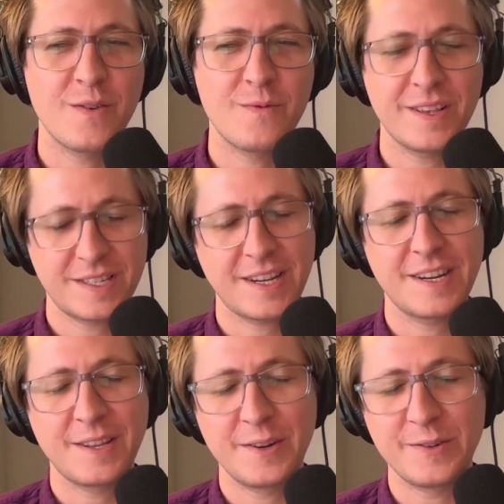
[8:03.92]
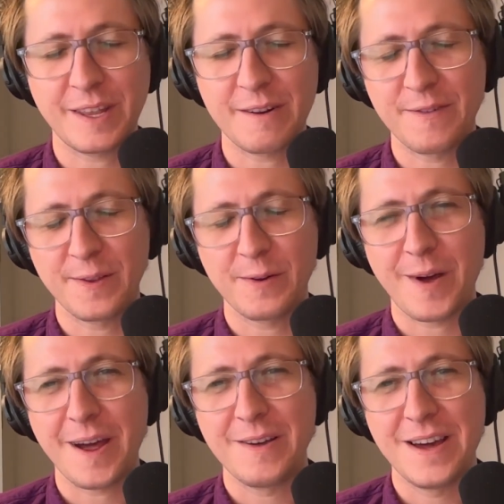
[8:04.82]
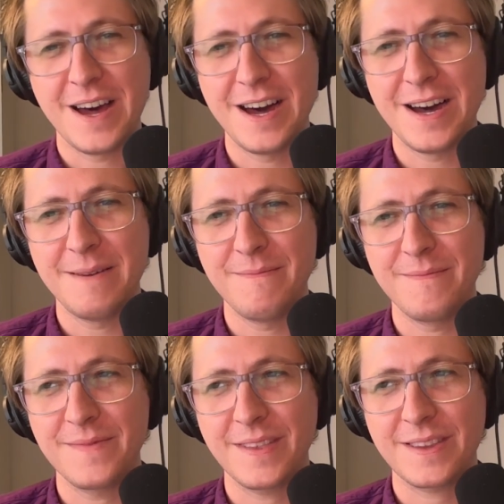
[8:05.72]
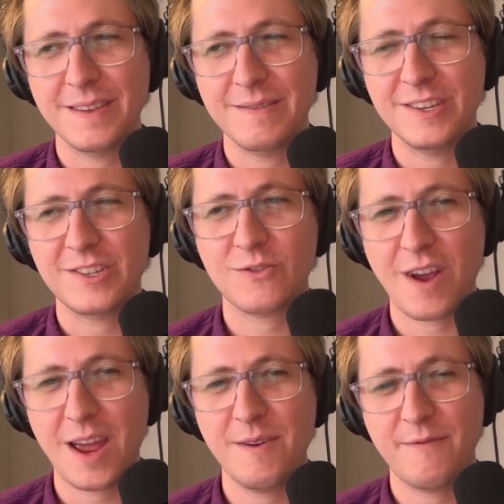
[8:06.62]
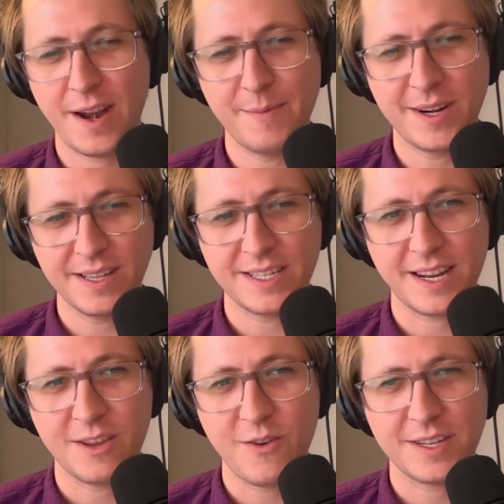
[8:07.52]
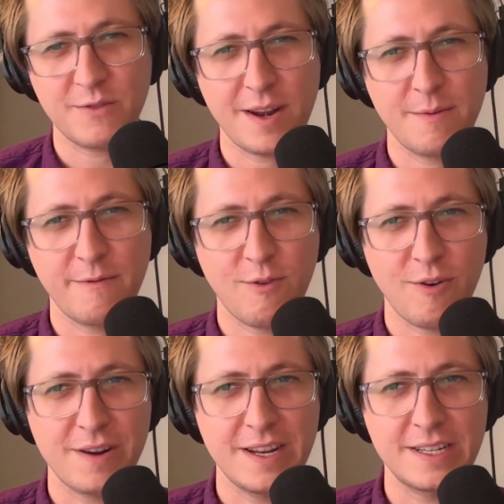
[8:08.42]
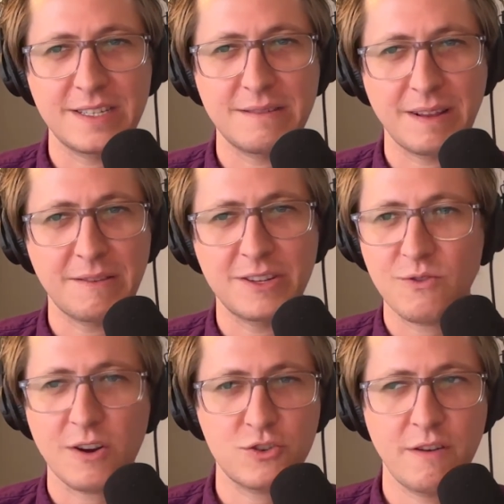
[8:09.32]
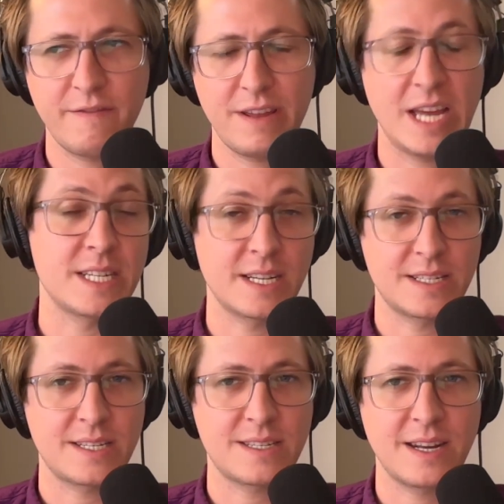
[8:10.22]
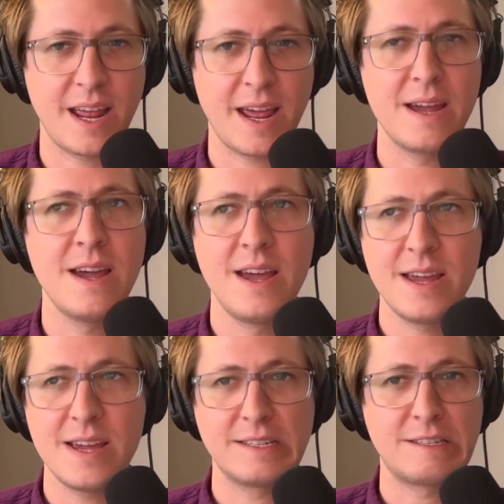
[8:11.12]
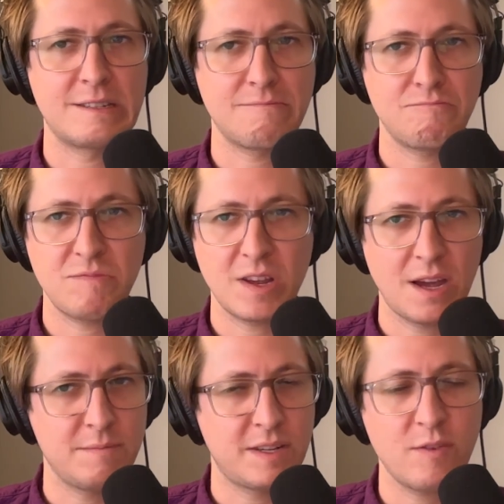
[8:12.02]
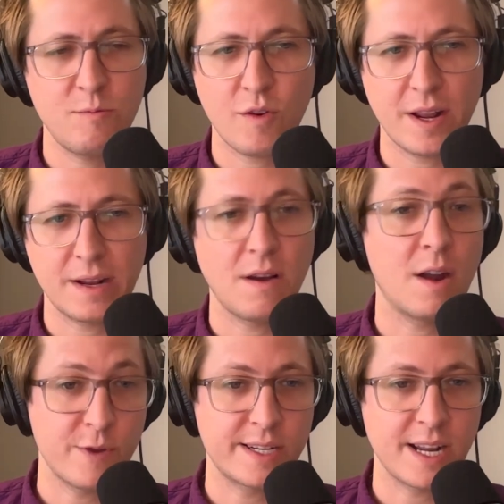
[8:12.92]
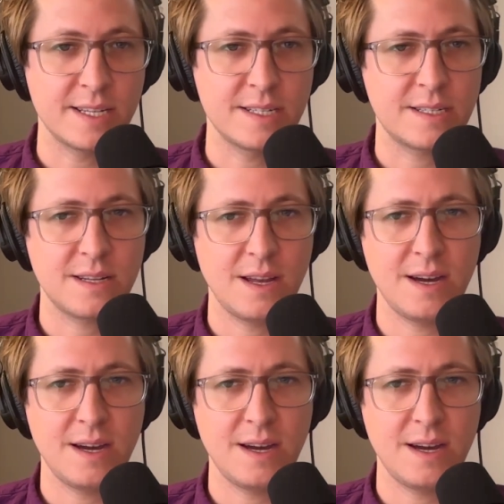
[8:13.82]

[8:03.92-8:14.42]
let's get into the newsletter for a little while. To describe it for anybody listening who hasn't read it before, it's like the structure of it as it exists today. It comes every morning on weekdays.